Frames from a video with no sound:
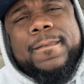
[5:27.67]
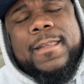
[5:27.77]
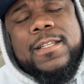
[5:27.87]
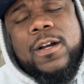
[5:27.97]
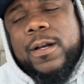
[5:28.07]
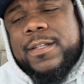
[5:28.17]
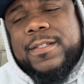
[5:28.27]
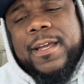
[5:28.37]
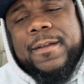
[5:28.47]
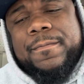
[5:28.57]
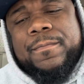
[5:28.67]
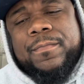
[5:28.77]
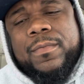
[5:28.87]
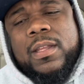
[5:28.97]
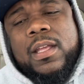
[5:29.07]
That's hard to say.
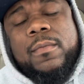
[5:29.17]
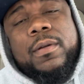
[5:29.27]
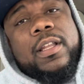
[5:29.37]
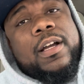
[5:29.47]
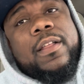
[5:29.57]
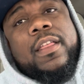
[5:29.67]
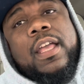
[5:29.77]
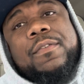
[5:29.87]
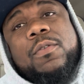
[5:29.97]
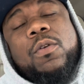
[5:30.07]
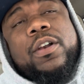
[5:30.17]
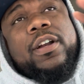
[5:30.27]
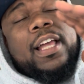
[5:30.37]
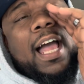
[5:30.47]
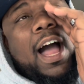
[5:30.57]
But look, if you're wondering
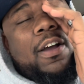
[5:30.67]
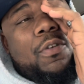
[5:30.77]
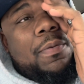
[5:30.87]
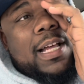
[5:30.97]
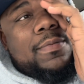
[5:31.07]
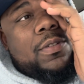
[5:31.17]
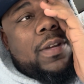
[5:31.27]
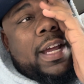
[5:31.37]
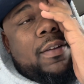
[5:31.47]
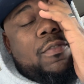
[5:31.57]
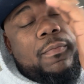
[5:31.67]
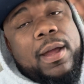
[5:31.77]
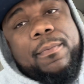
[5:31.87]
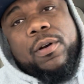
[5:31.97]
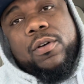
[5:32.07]
like how can we possibly do that,
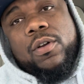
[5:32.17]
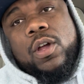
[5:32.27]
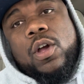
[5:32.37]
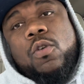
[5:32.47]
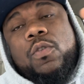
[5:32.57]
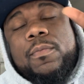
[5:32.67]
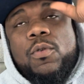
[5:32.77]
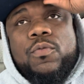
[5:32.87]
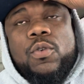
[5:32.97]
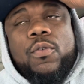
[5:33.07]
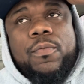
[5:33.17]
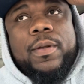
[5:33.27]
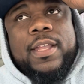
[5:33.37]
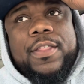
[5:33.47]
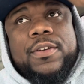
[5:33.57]
remember we moved on from
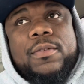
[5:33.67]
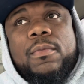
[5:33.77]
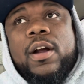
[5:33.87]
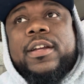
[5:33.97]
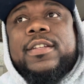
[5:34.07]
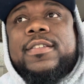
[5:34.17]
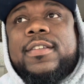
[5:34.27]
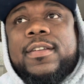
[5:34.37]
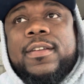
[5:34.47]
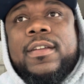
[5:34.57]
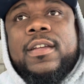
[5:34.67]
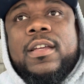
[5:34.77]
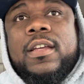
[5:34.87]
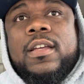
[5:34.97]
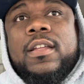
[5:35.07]
another Demarcus
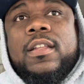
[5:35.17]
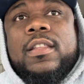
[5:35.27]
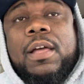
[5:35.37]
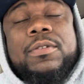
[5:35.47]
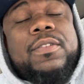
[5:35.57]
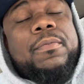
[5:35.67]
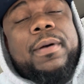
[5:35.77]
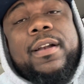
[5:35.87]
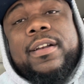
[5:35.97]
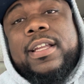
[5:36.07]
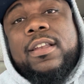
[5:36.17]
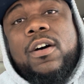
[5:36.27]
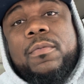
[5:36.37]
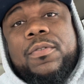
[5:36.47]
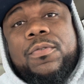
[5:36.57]
that was even better than D
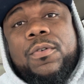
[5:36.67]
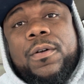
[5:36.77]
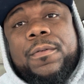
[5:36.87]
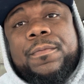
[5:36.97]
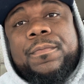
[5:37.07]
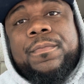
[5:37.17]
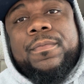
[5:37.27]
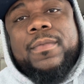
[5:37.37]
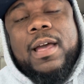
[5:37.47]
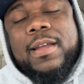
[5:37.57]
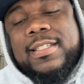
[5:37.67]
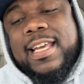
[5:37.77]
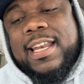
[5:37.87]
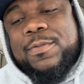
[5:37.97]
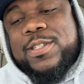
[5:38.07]
Law before. Now I'm not
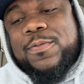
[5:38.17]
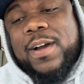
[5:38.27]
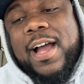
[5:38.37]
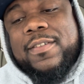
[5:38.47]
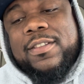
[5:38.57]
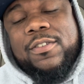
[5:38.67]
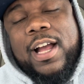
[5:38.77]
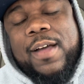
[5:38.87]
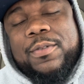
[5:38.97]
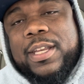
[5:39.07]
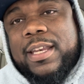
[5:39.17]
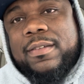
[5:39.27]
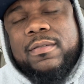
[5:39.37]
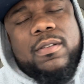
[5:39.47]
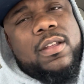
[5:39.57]
saying that we survived and thrived. We
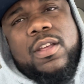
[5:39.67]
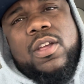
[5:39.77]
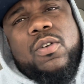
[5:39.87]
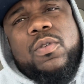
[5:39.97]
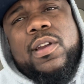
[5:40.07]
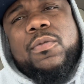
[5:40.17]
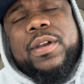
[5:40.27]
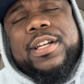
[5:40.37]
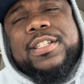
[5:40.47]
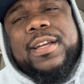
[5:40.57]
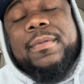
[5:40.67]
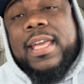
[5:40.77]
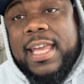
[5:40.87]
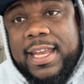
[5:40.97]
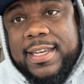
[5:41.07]
didn't we didn't win the chip.
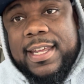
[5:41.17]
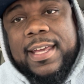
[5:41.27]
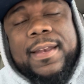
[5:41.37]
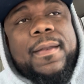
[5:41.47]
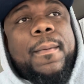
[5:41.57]
He did.